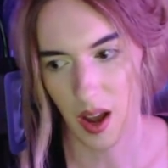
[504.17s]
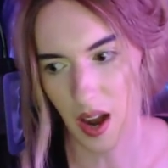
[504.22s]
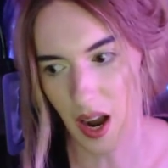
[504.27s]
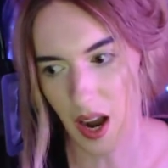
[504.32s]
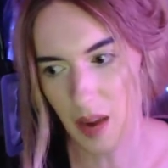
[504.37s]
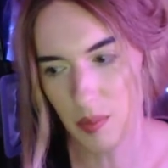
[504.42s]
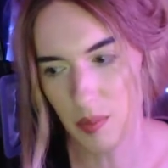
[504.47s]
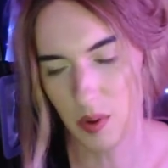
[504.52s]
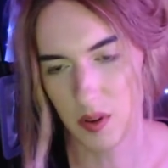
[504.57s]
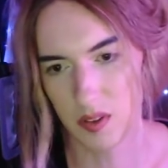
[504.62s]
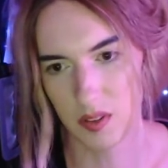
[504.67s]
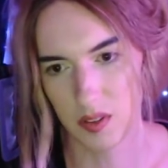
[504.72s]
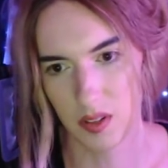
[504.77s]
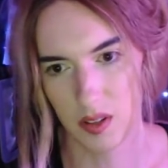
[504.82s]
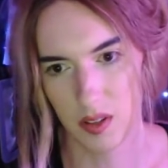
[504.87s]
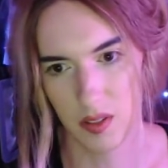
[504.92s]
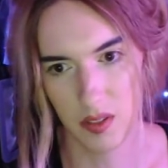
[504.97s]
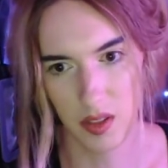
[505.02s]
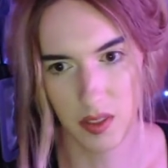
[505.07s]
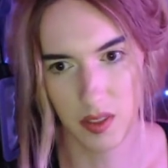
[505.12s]
I
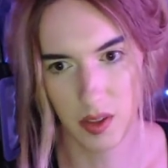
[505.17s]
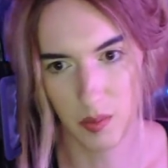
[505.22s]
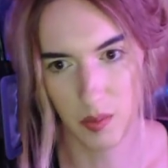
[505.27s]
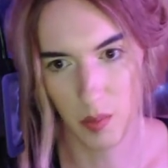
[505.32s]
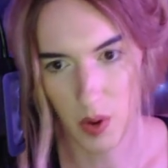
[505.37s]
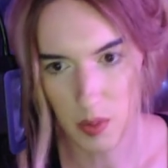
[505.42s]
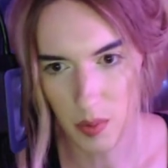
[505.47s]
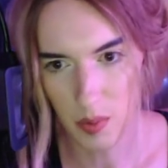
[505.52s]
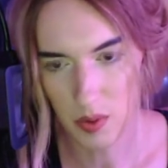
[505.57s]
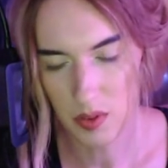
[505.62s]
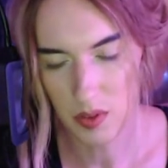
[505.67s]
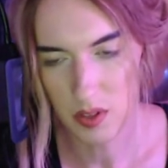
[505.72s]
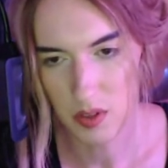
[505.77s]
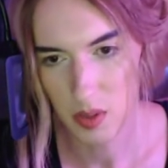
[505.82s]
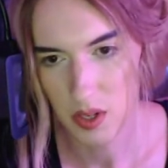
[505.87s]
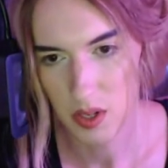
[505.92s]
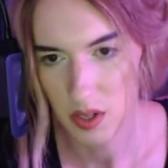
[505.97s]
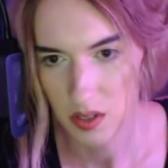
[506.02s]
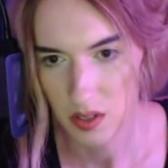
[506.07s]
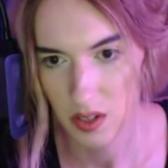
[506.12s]
personally think that in most
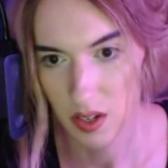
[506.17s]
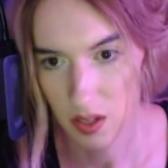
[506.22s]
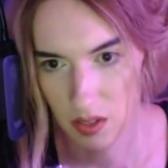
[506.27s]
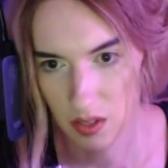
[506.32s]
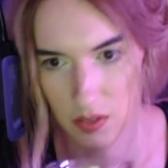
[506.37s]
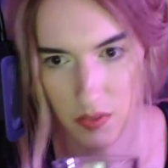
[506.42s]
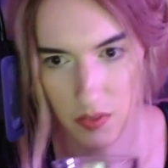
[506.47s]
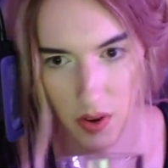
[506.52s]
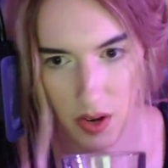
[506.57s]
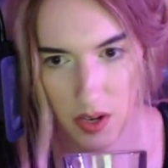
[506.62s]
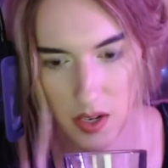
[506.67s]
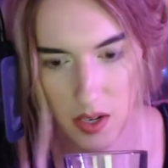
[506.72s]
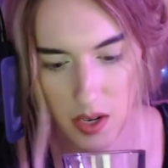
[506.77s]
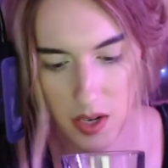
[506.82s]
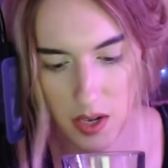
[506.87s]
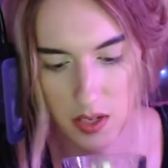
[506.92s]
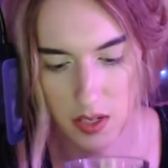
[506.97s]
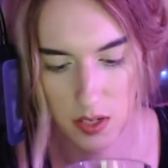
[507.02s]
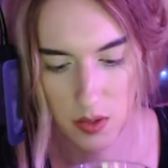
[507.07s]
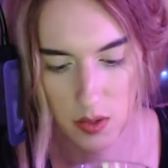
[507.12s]
situations it is fine to
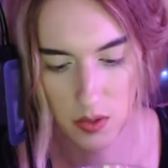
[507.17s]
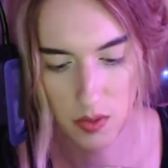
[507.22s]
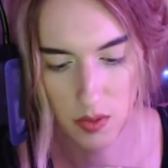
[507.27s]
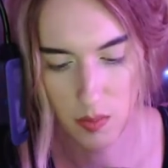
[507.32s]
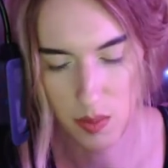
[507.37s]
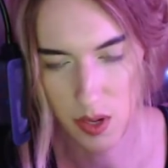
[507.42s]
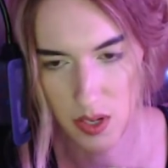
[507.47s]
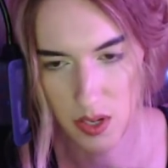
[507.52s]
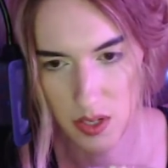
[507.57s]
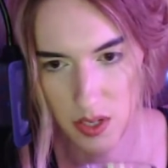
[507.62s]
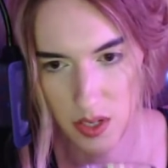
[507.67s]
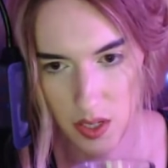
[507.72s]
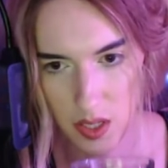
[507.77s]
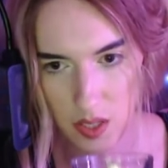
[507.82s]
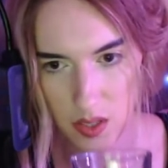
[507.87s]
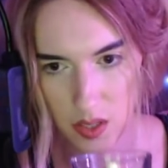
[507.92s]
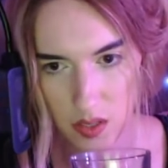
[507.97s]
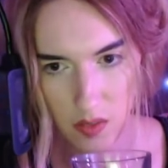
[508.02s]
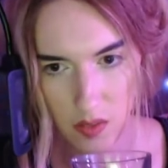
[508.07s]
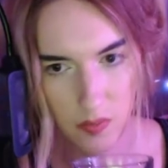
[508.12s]
take cues from
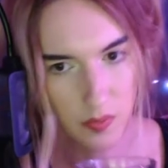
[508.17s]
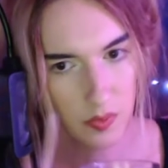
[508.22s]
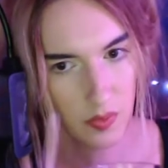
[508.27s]
presentation,